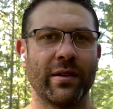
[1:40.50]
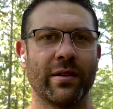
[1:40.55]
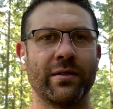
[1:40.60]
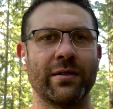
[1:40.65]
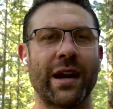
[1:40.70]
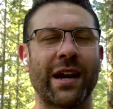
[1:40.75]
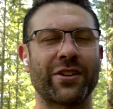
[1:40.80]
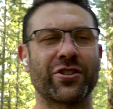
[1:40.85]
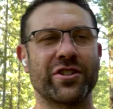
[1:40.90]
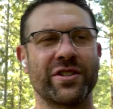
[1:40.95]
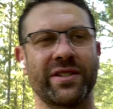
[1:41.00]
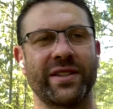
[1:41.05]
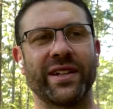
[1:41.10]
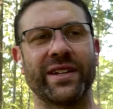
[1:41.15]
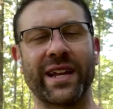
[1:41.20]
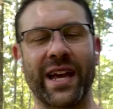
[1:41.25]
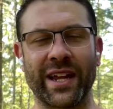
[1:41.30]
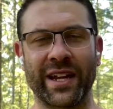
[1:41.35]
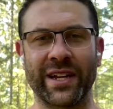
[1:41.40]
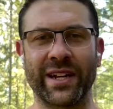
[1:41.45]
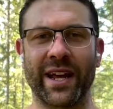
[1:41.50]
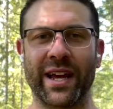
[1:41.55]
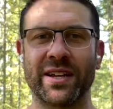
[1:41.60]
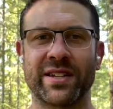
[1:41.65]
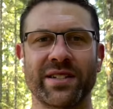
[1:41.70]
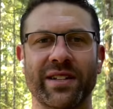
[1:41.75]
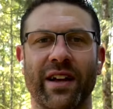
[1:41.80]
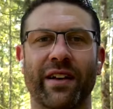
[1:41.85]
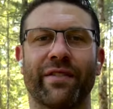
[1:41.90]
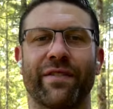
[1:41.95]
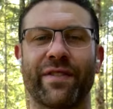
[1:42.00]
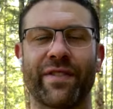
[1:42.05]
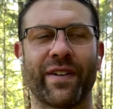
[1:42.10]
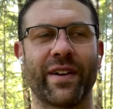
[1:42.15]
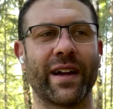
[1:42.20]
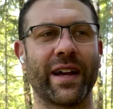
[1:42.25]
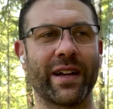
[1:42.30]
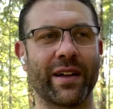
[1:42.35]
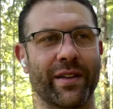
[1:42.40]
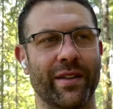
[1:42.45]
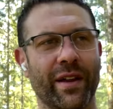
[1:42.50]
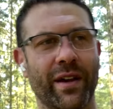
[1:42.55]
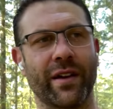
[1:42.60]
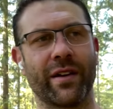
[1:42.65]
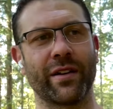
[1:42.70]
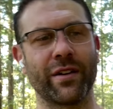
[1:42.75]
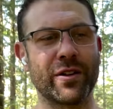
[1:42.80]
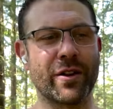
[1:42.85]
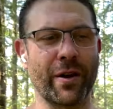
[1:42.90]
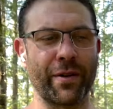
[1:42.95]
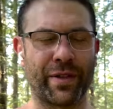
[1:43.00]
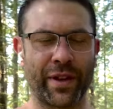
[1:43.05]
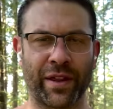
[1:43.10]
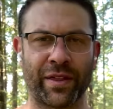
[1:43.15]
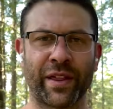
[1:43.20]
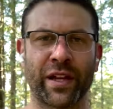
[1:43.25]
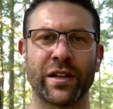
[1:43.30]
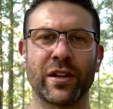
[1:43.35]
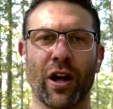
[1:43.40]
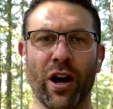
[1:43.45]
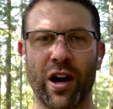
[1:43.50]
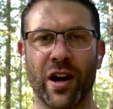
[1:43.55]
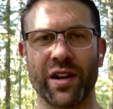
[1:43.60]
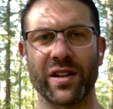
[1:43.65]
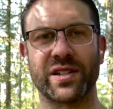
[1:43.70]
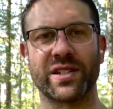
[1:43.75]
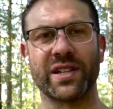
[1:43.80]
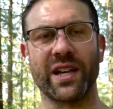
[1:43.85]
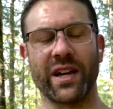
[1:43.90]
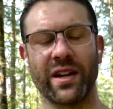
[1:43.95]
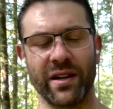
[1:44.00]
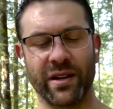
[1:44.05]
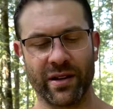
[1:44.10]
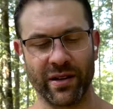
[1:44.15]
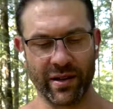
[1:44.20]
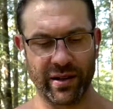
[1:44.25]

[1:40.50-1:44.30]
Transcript: not just the day-to-day -day stuff, eh, the you know the, the loss and